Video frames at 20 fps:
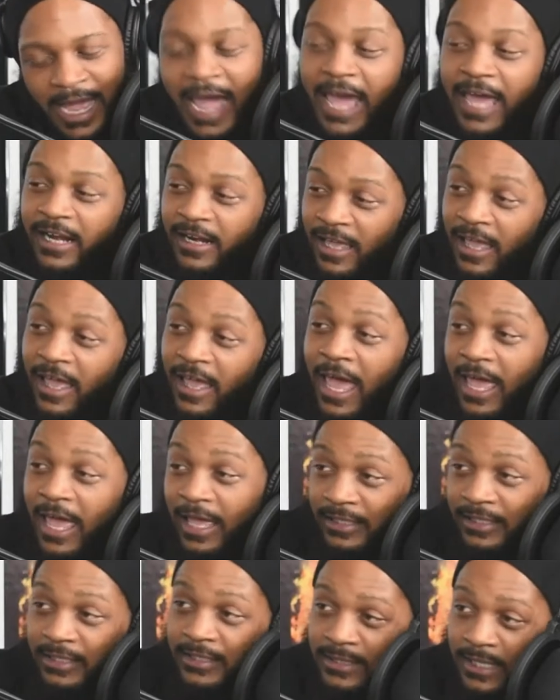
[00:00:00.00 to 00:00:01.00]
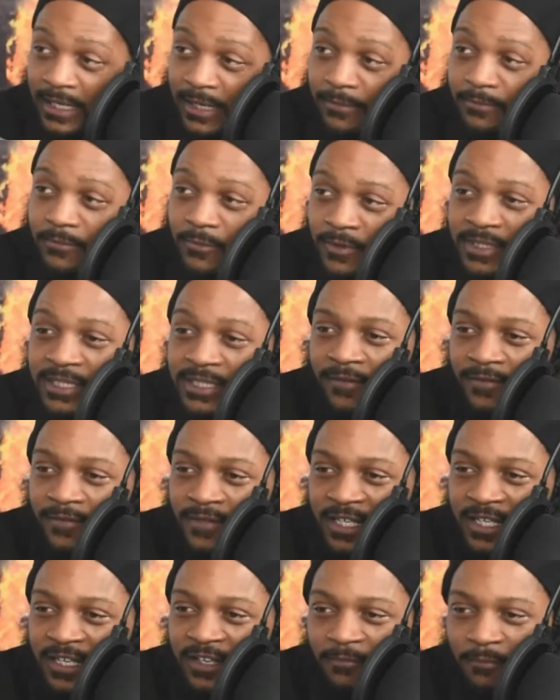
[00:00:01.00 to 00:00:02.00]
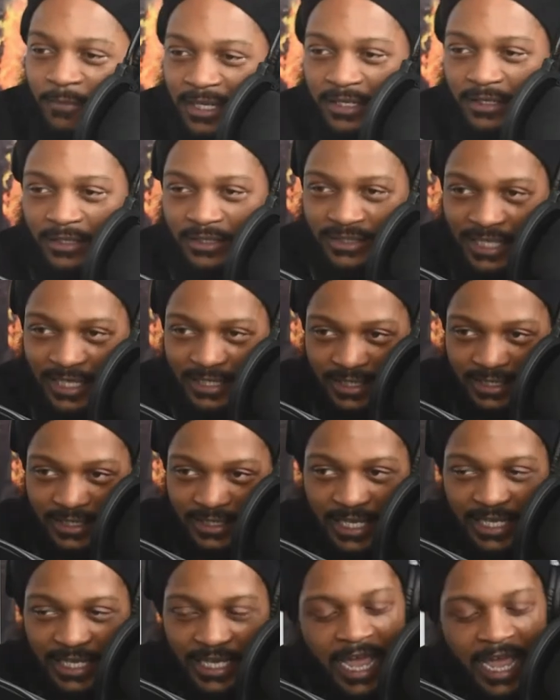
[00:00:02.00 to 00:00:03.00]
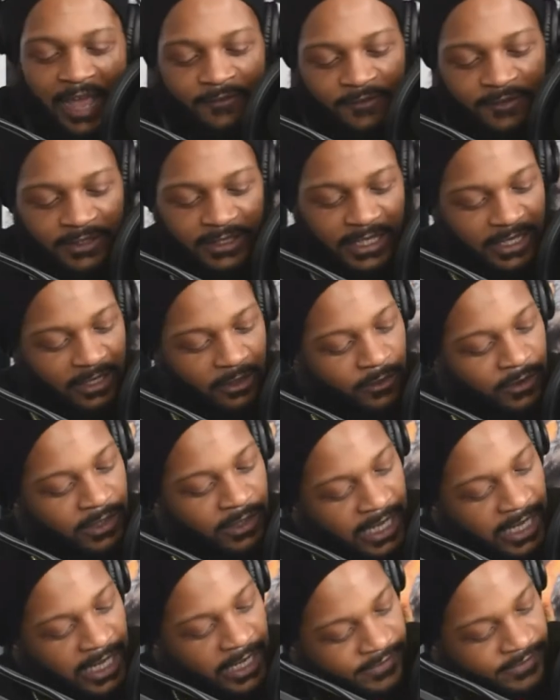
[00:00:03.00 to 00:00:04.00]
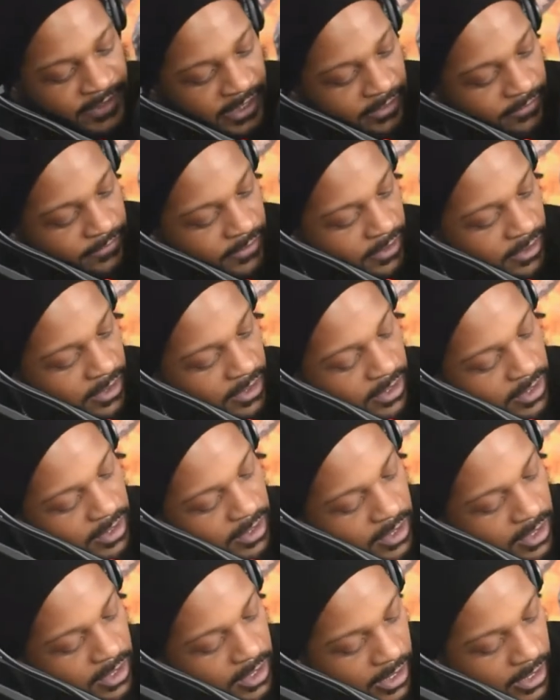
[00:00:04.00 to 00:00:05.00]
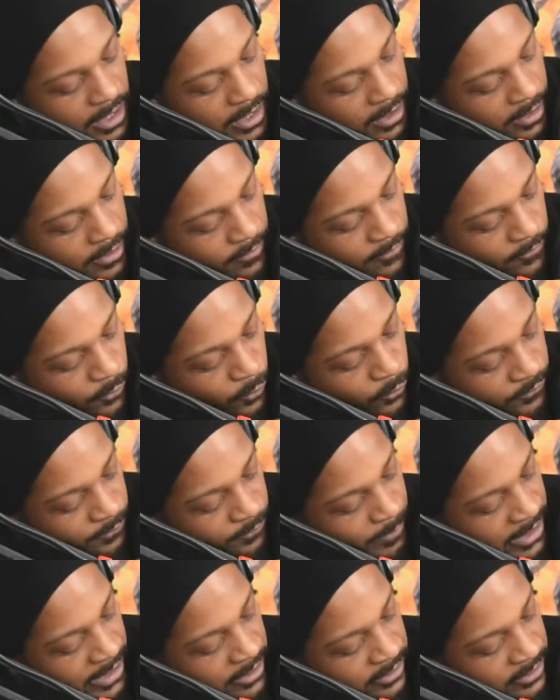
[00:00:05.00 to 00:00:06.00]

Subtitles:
had a good time on the 17th, but it looks like the day after that, on the 18th, Ruth Bader